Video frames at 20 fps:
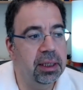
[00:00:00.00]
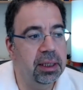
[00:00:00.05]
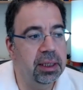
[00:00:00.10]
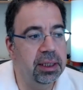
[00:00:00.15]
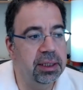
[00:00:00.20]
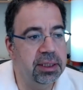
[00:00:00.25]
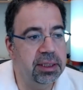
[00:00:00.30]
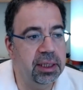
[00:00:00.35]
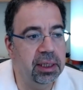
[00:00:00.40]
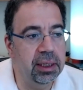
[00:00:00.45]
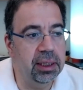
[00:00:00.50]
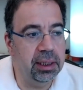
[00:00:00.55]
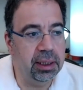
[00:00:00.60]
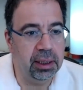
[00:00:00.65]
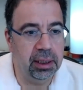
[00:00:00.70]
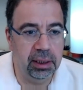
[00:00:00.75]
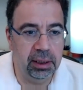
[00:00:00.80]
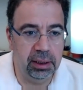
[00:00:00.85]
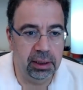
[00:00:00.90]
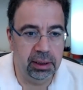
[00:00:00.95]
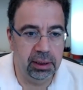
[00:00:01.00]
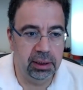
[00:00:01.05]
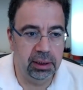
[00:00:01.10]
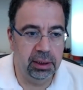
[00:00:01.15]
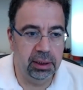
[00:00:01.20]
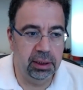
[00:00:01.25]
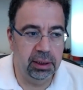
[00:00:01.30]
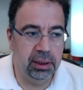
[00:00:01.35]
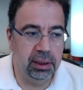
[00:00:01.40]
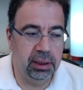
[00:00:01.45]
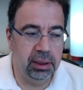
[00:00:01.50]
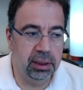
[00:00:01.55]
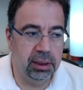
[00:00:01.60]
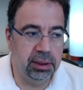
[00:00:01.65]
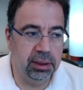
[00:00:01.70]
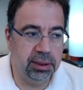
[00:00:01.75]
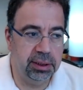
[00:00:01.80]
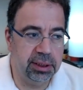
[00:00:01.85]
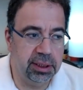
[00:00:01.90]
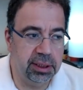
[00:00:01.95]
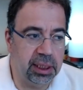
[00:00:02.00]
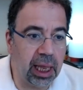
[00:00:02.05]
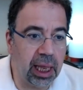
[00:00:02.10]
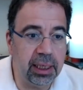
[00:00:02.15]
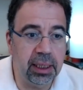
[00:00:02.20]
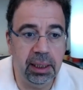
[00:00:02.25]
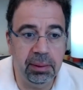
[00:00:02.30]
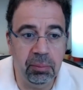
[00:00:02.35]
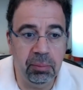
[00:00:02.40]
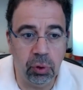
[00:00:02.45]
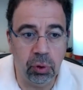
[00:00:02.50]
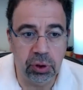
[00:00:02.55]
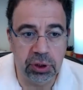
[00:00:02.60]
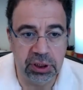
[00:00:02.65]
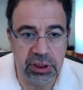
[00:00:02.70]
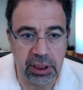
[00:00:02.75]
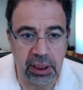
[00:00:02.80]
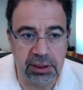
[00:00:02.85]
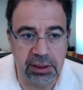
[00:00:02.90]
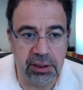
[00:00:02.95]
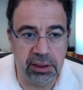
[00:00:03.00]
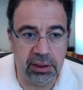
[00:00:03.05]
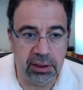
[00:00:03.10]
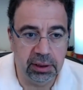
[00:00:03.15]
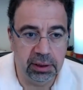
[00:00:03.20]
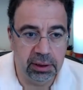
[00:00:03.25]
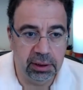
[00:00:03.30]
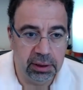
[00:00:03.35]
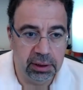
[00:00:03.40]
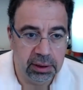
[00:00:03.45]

it's a little slightly more subtle